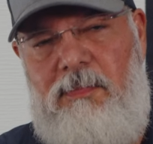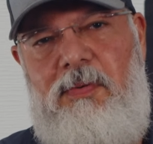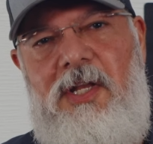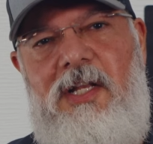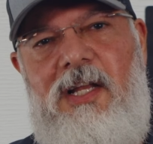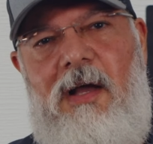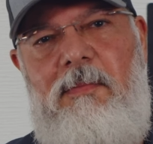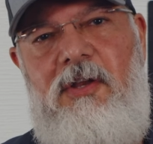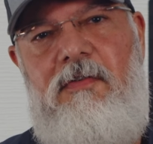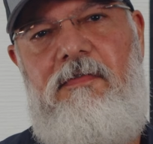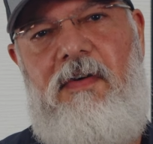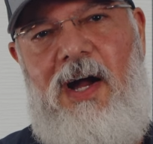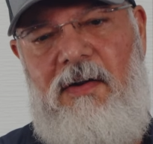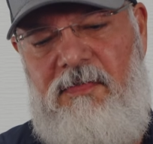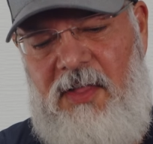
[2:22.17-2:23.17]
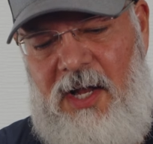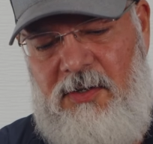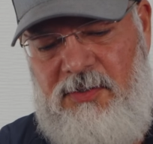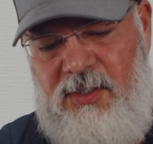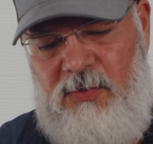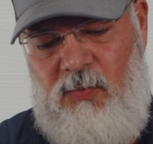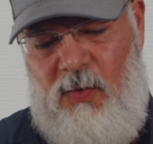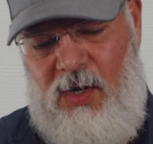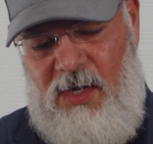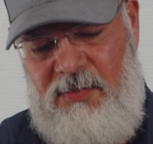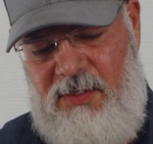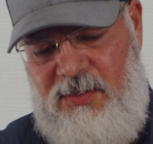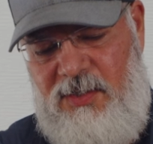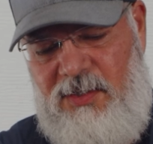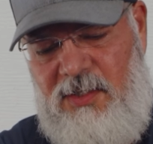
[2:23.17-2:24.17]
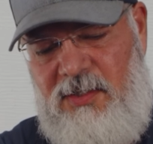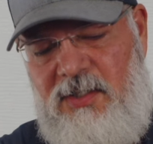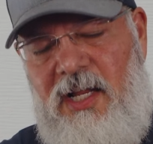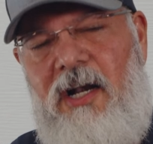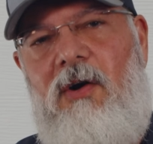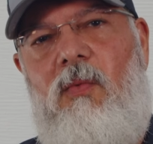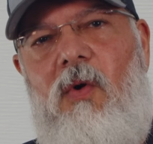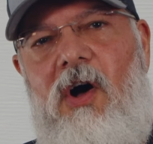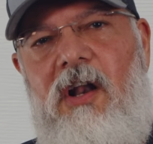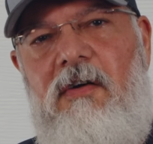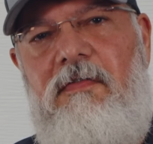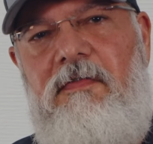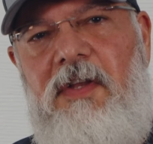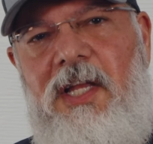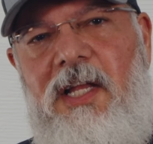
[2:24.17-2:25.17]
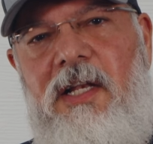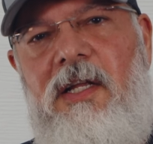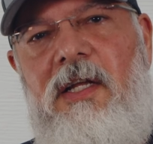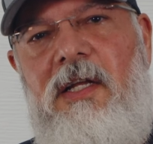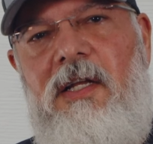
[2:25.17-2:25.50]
PW5001, this is a center water feed